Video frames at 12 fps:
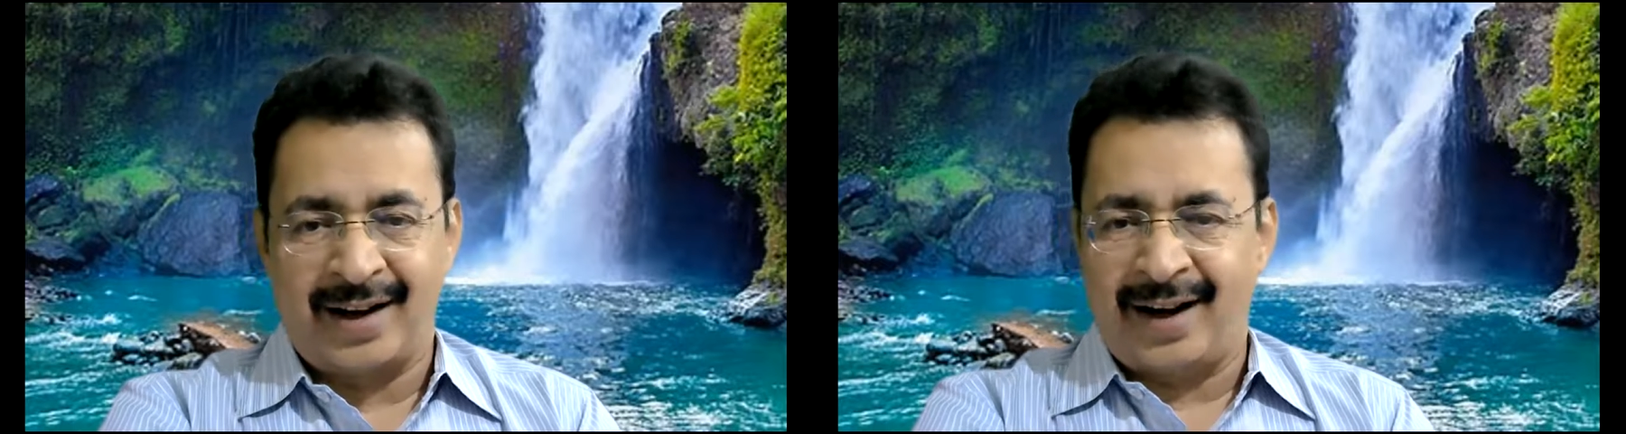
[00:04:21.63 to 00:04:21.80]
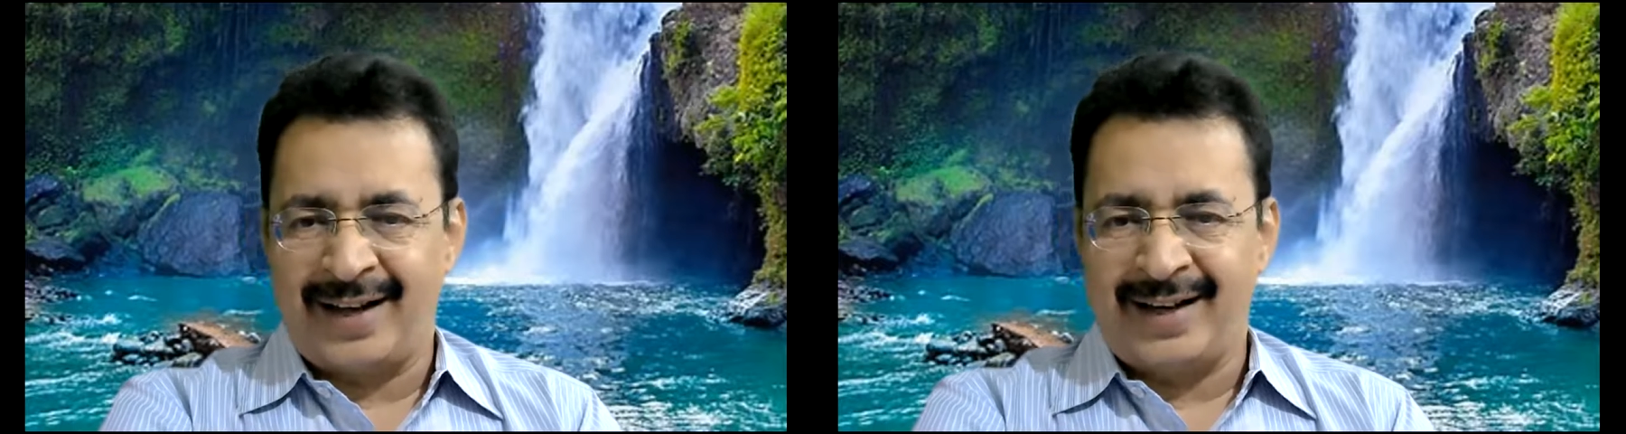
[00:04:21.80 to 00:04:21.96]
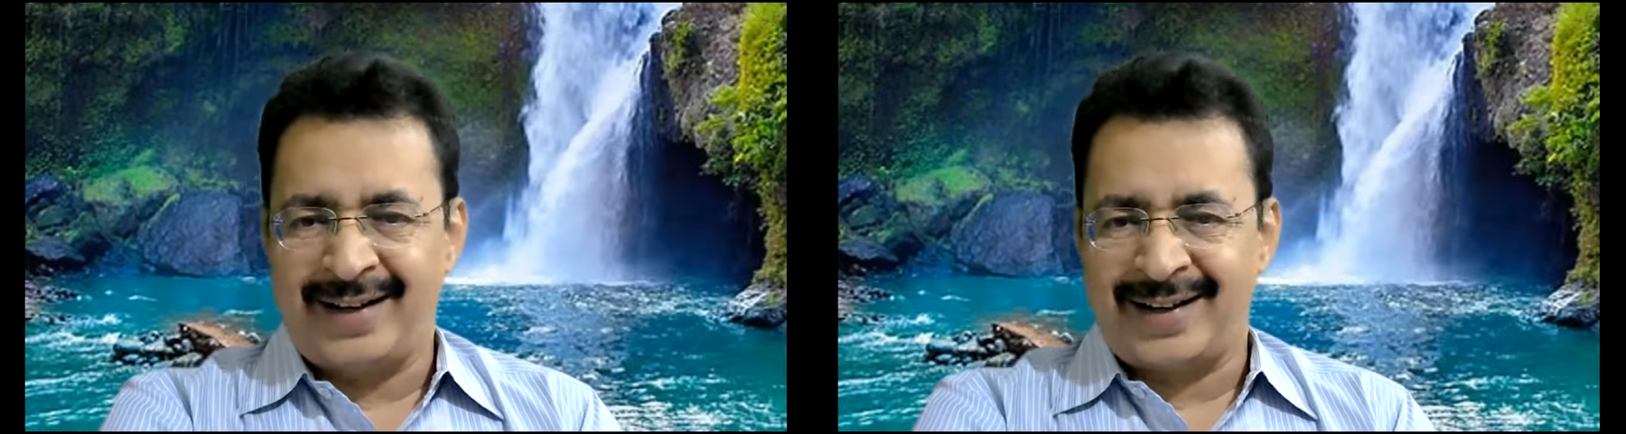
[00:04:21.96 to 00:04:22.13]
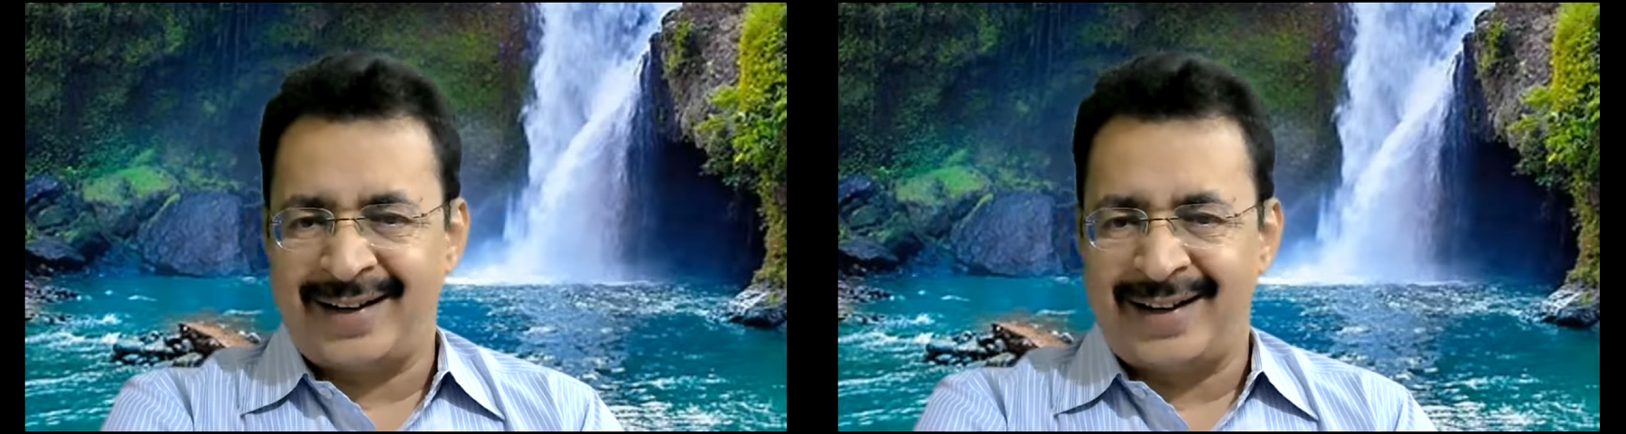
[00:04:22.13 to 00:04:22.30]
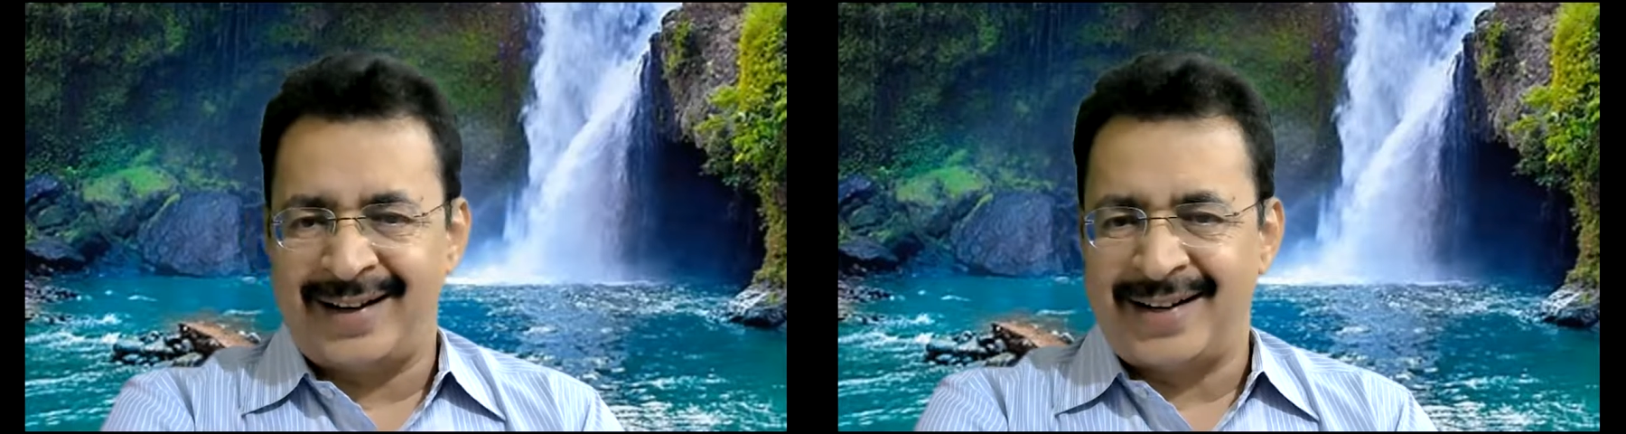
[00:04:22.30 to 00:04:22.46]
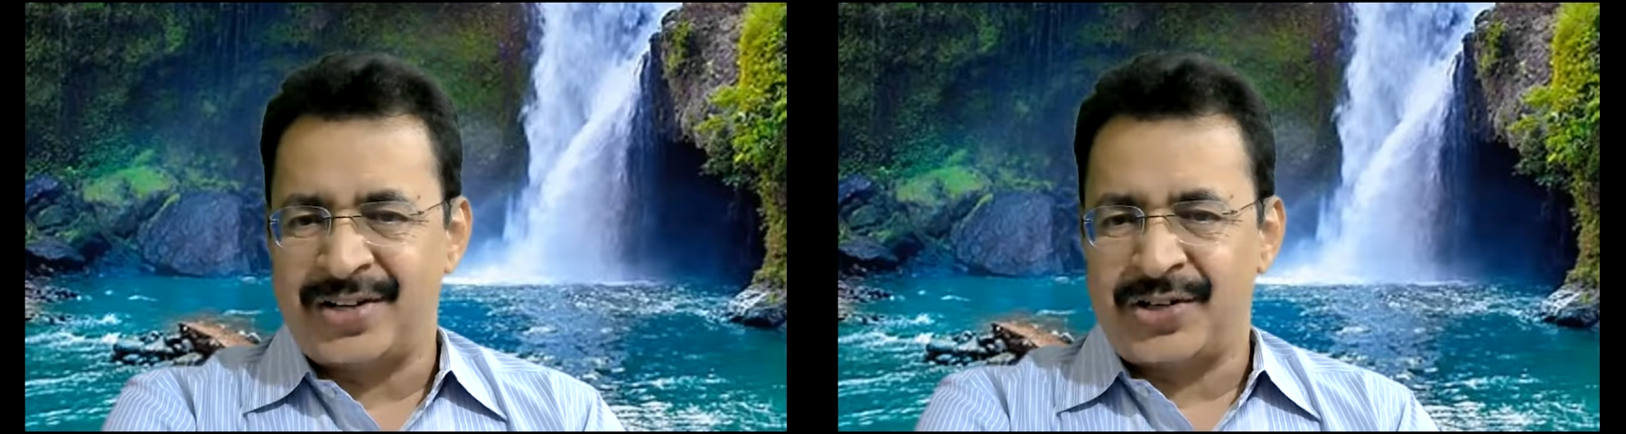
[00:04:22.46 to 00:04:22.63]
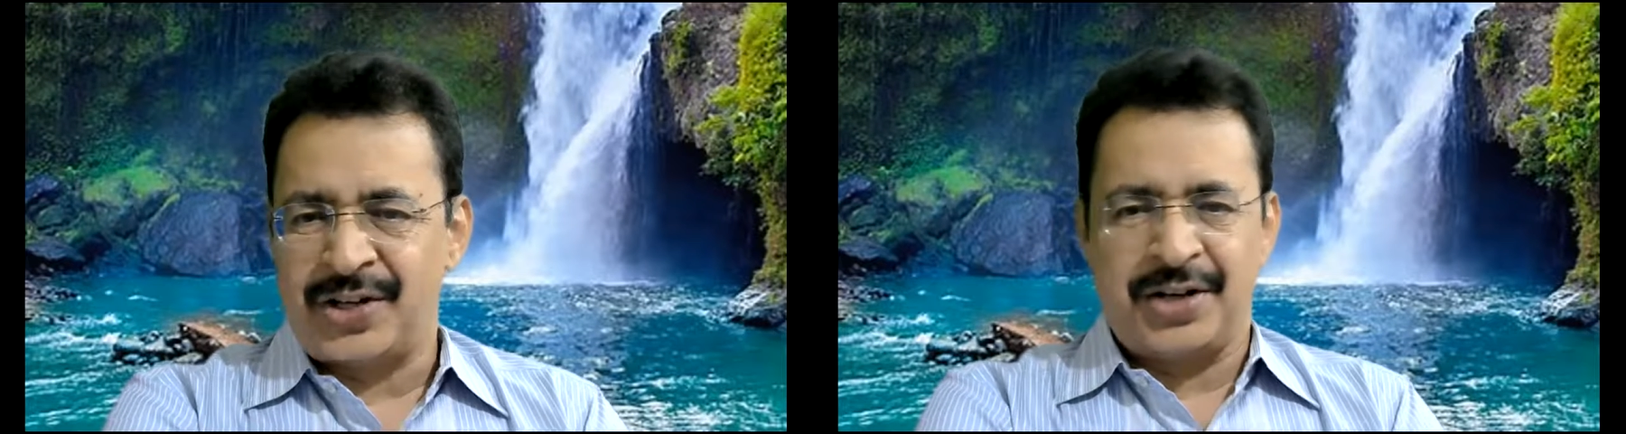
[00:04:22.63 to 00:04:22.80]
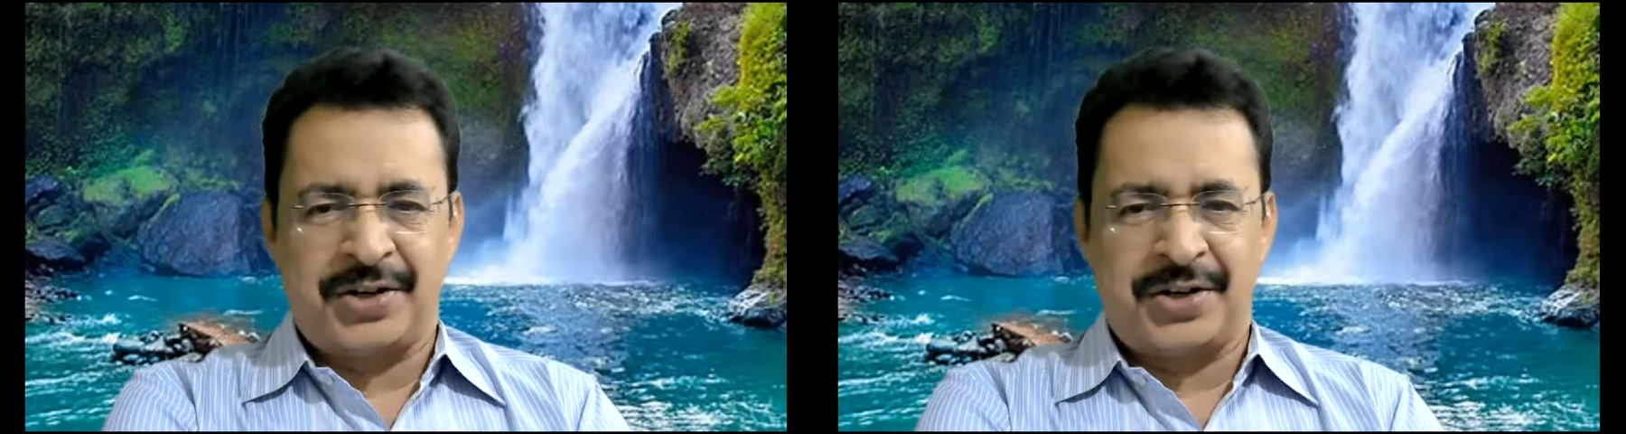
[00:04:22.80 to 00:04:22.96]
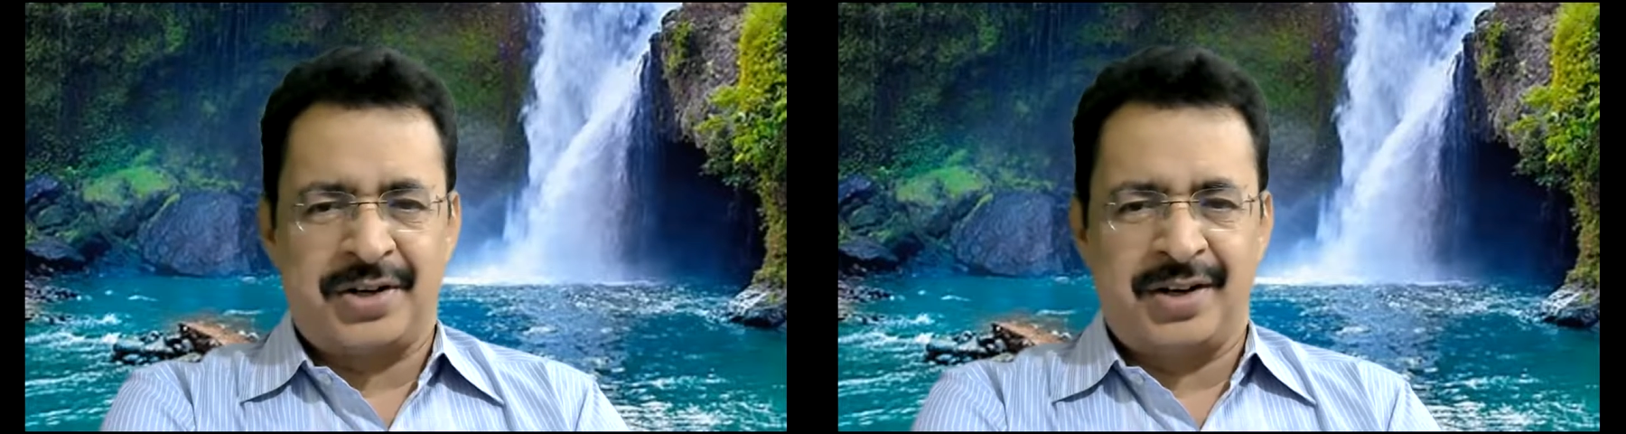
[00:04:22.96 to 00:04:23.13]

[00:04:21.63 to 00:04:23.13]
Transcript: Like and share